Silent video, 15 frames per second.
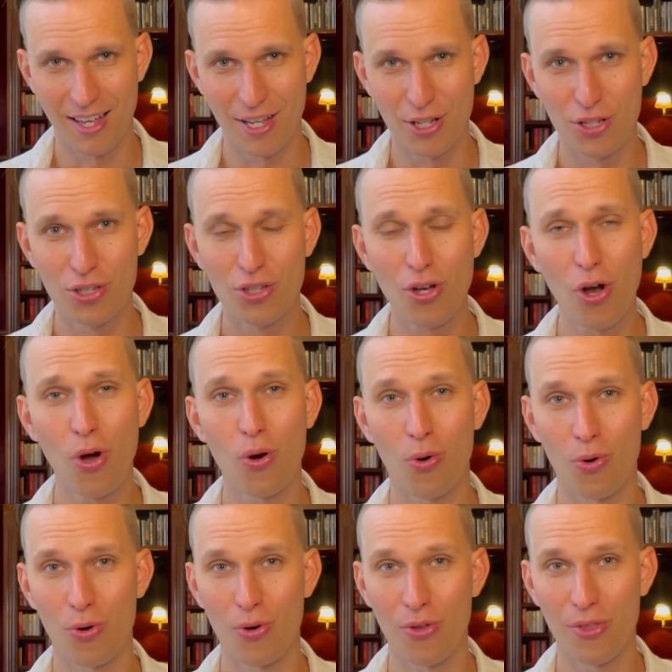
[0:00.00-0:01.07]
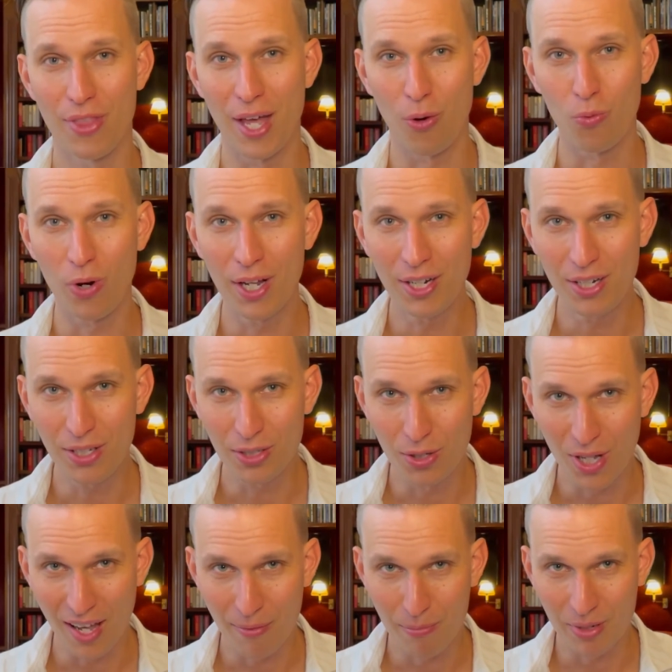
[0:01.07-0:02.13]
so that when you
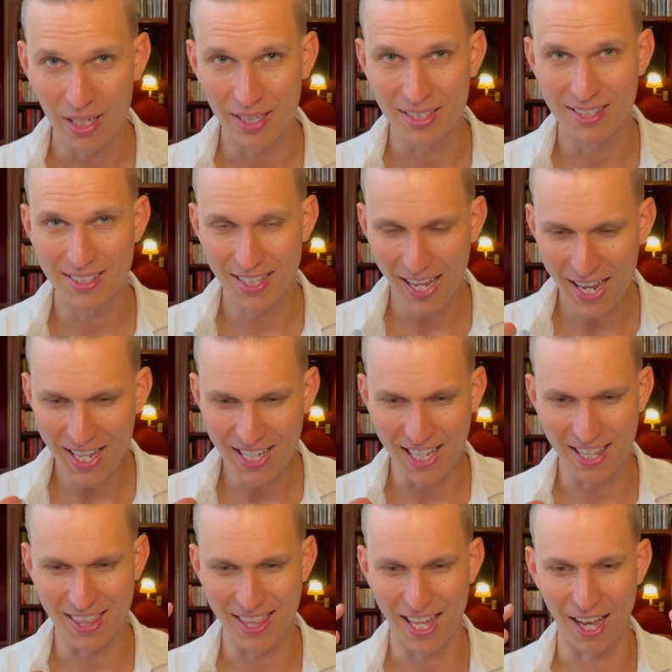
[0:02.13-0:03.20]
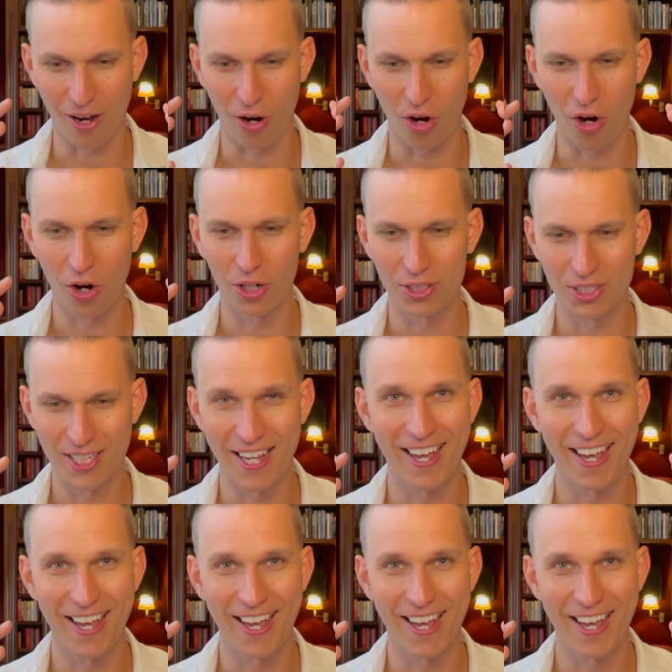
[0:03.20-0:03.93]
have been staying in that hot